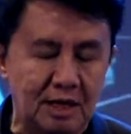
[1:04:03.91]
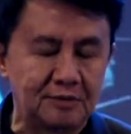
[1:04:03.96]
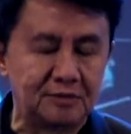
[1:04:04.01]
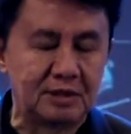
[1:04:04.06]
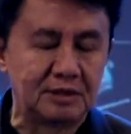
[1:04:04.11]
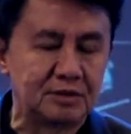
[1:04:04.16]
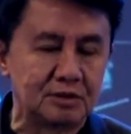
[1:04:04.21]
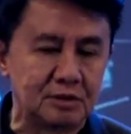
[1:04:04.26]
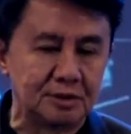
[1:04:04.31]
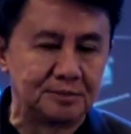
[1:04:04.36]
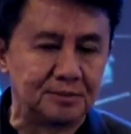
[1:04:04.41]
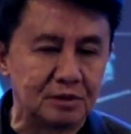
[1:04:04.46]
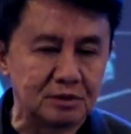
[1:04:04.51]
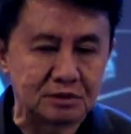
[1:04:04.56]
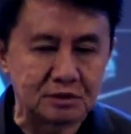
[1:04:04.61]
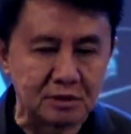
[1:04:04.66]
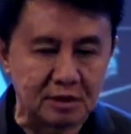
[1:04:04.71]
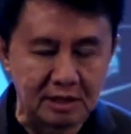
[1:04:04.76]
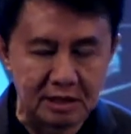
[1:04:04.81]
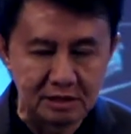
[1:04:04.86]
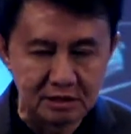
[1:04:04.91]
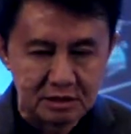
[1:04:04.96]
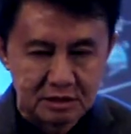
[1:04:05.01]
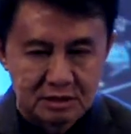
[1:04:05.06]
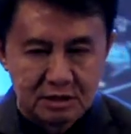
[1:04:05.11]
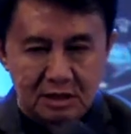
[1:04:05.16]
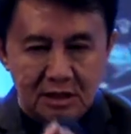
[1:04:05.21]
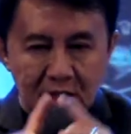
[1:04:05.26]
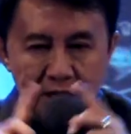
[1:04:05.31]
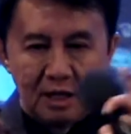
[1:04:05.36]
I went to the bookstore and
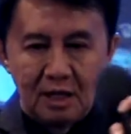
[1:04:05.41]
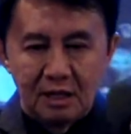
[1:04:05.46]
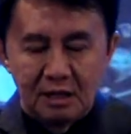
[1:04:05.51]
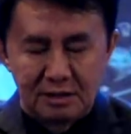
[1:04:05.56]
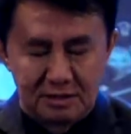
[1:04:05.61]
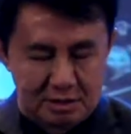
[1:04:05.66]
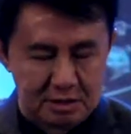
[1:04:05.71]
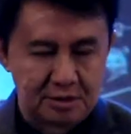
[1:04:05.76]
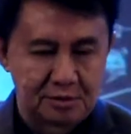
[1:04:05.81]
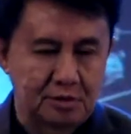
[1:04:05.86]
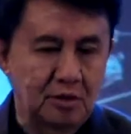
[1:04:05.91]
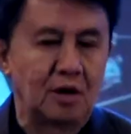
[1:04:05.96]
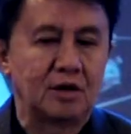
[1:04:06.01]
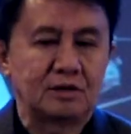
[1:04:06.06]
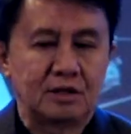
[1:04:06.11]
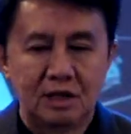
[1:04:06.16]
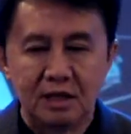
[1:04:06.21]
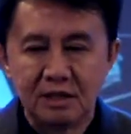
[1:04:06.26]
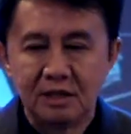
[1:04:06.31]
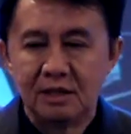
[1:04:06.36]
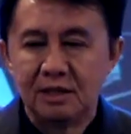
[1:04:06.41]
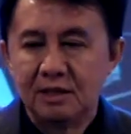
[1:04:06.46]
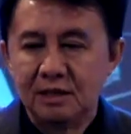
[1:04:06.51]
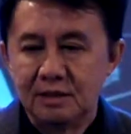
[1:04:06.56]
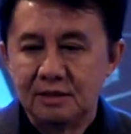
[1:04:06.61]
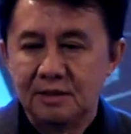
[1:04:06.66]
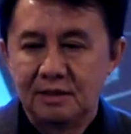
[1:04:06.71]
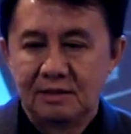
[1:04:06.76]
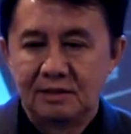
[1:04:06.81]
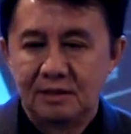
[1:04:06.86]
see the rock,
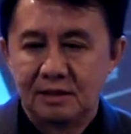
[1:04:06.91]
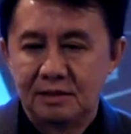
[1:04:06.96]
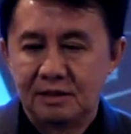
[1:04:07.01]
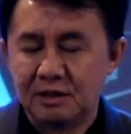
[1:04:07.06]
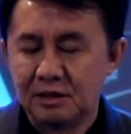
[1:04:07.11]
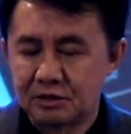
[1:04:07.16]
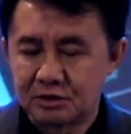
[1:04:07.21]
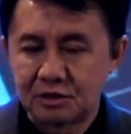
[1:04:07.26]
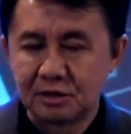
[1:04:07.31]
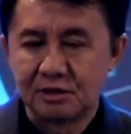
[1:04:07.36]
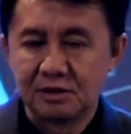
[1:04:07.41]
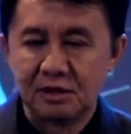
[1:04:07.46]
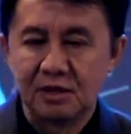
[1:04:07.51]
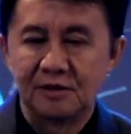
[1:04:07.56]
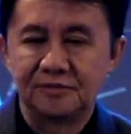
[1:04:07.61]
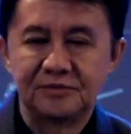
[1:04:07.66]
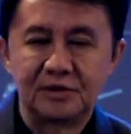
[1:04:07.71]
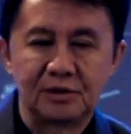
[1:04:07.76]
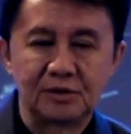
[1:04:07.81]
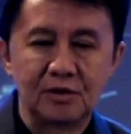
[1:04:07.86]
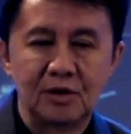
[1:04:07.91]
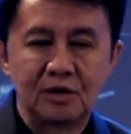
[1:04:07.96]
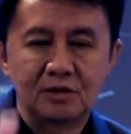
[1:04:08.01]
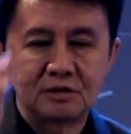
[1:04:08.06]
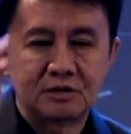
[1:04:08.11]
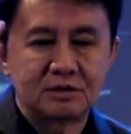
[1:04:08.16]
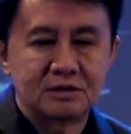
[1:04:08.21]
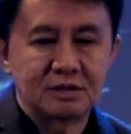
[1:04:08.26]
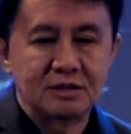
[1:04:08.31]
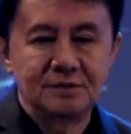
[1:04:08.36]
history of the
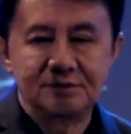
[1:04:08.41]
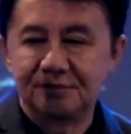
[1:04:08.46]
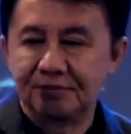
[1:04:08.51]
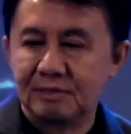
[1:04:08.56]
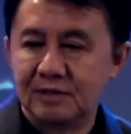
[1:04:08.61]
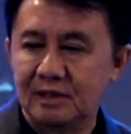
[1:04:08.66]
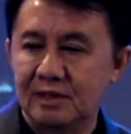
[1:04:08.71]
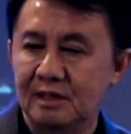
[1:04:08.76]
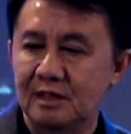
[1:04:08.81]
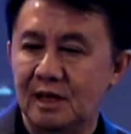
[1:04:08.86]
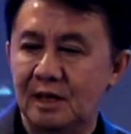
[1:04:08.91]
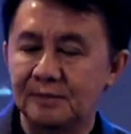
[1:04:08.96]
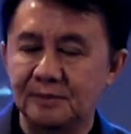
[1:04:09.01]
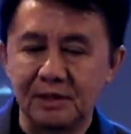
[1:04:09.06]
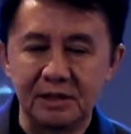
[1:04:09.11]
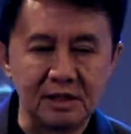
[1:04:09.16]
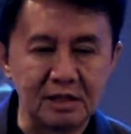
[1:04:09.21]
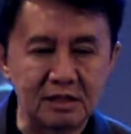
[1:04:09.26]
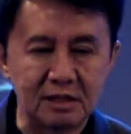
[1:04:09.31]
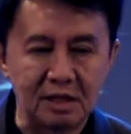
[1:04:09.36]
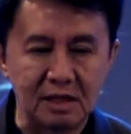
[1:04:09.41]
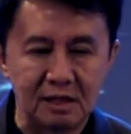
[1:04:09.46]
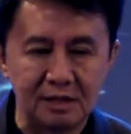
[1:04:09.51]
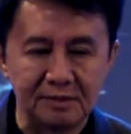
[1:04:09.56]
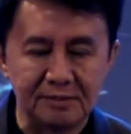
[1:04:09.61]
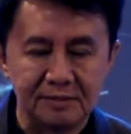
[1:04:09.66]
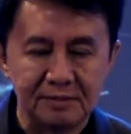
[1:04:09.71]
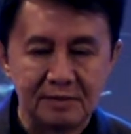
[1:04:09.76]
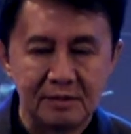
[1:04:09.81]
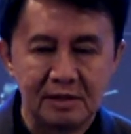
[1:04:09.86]
rocks in America.
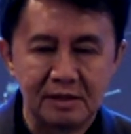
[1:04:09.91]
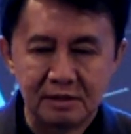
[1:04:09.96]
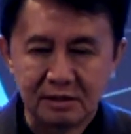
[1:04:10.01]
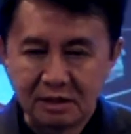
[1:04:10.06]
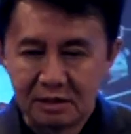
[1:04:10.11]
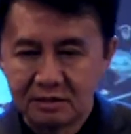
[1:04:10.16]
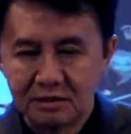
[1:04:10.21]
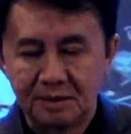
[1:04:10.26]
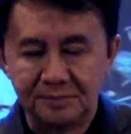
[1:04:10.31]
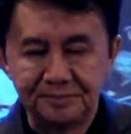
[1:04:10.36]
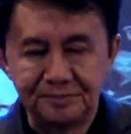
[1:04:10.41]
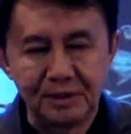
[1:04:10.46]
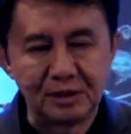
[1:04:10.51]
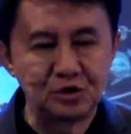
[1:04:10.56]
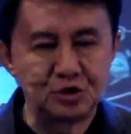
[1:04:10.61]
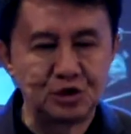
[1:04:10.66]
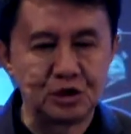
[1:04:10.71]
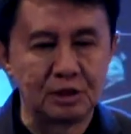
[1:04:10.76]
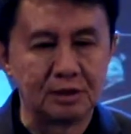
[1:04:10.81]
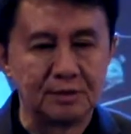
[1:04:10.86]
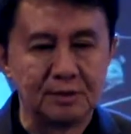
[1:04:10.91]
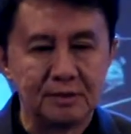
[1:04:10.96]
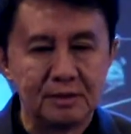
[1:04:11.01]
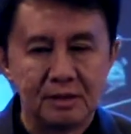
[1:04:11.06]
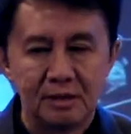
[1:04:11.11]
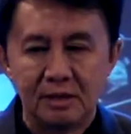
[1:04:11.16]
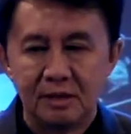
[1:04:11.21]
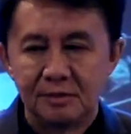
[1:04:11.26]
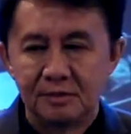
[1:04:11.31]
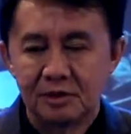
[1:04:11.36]
I take some picture.
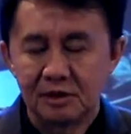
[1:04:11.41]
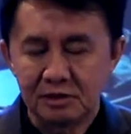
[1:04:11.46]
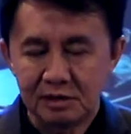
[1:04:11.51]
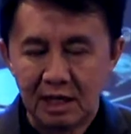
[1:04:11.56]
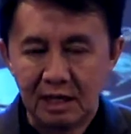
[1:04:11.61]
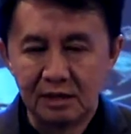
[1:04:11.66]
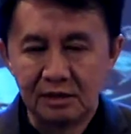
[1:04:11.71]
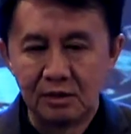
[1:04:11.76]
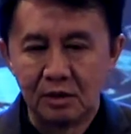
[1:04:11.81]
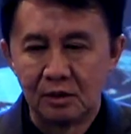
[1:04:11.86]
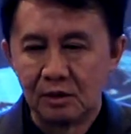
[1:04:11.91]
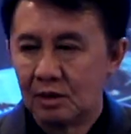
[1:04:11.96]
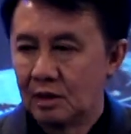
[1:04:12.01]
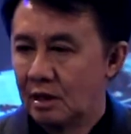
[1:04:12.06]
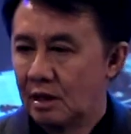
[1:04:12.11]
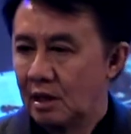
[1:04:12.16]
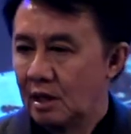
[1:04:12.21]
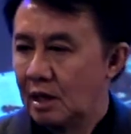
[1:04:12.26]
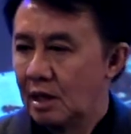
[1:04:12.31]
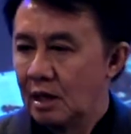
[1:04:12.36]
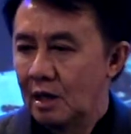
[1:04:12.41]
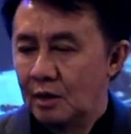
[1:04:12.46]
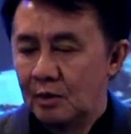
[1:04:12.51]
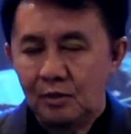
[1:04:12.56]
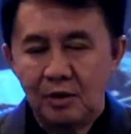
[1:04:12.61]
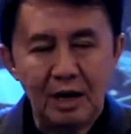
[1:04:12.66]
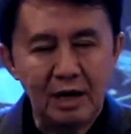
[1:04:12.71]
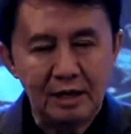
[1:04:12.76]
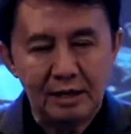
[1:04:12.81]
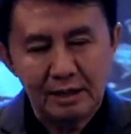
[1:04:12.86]
Because I know,
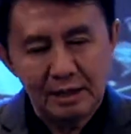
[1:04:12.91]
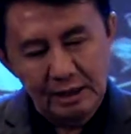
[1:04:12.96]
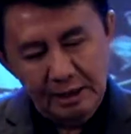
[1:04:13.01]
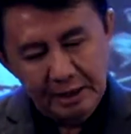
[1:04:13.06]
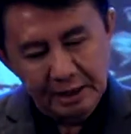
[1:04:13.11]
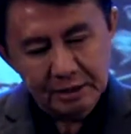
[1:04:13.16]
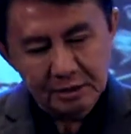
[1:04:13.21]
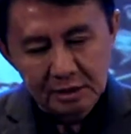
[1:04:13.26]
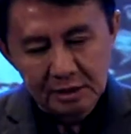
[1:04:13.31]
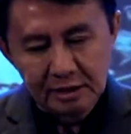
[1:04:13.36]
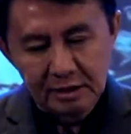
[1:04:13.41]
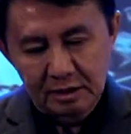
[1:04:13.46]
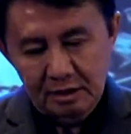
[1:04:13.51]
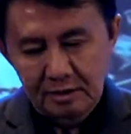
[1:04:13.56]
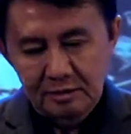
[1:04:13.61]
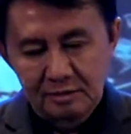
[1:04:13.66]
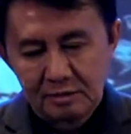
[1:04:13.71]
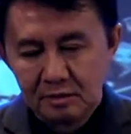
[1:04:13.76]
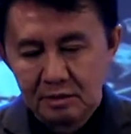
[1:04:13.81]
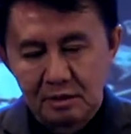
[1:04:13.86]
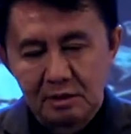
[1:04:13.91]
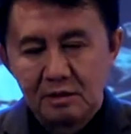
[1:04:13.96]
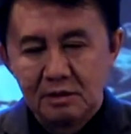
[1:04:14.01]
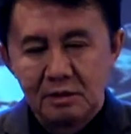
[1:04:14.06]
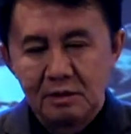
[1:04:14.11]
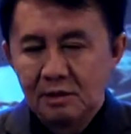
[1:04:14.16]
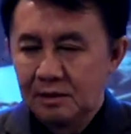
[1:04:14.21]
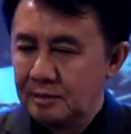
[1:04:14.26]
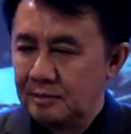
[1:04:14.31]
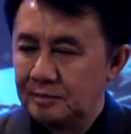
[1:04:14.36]
wow, lately,
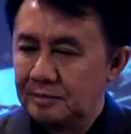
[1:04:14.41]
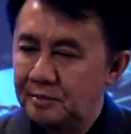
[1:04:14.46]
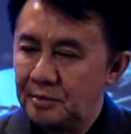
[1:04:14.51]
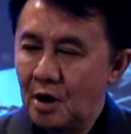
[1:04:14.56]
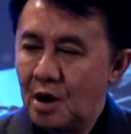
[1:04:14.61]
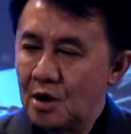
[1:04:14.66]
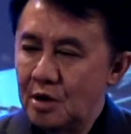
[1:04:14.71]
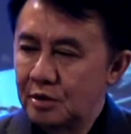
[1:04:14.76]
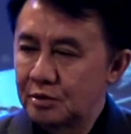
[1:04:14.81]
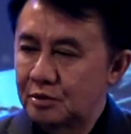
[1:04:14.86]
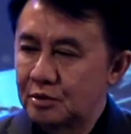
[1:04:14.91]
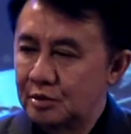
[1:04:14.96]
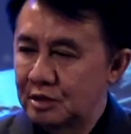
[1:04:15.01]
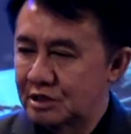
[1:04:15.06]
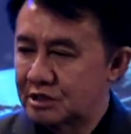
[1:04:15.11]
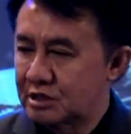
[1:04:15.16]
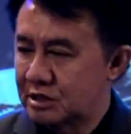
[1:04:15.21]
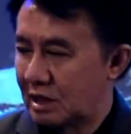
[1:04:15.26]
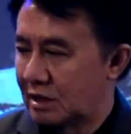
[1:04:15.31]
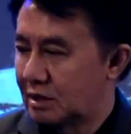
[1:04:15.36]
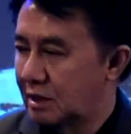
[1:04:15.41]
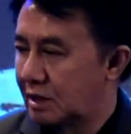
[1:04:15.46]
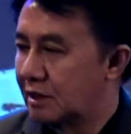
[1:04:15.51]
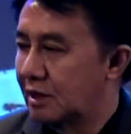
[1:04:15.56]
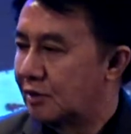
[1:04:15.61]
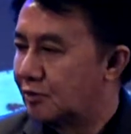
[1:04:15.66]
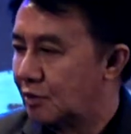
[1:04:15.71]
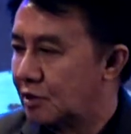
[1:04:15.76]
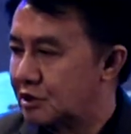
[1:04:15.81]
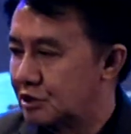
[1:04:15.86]
more to the
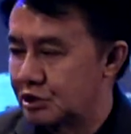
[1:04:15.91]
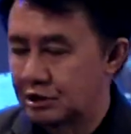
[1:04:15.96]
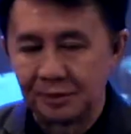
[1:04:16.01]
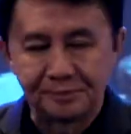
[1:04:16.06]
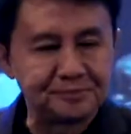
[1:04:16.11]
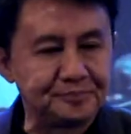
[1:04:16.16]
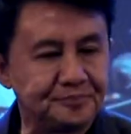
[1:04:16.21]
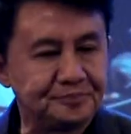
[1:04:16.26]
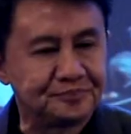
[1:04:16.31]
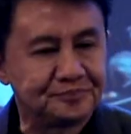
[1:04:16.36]
satanic worship.